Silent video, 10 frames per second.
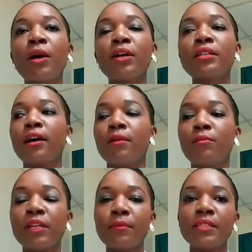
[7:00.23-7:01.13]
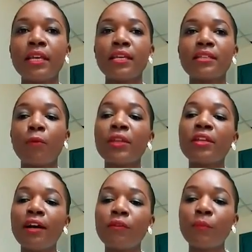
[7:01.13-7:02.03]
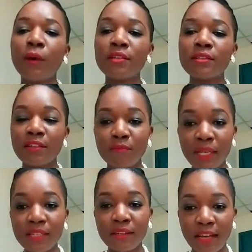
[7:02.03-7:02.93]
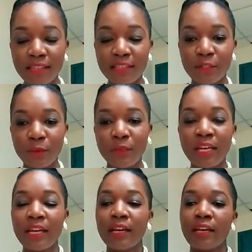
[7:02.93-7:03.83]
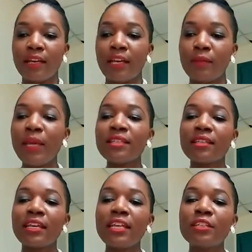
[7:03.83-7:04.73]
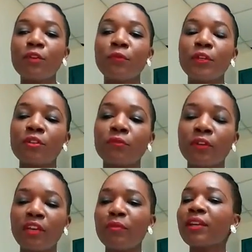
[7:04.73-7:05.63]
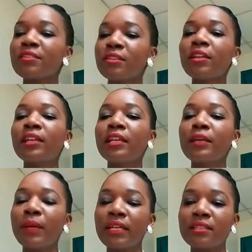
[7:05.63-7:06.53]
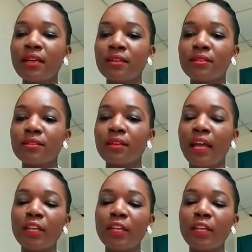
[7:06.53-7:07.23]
But what I'm saying is that when you have a positive mental attitude, it makes it easier for you to forgive because suddenly it makes sense.